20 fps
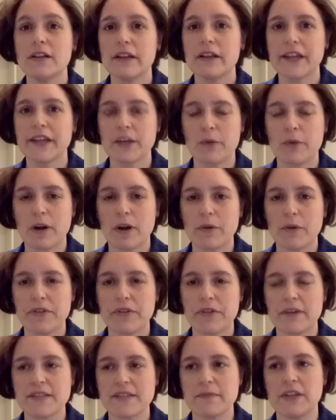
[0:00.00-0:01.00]
like you are with
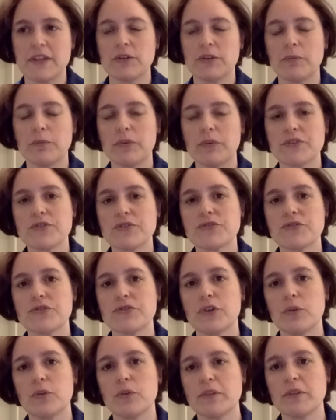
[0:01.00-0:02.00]
a resume you can put
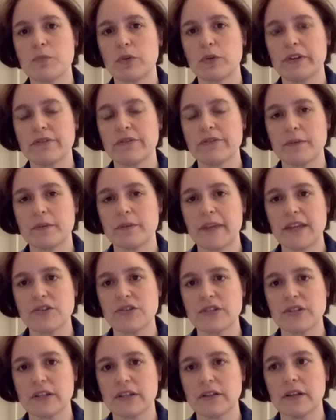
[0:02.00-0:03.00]
so much more
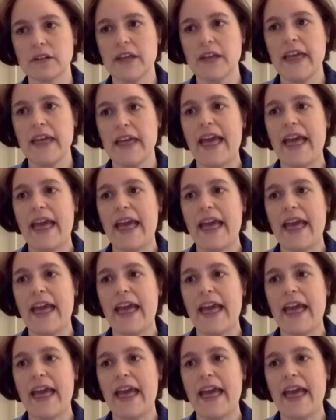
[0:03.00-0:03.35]
information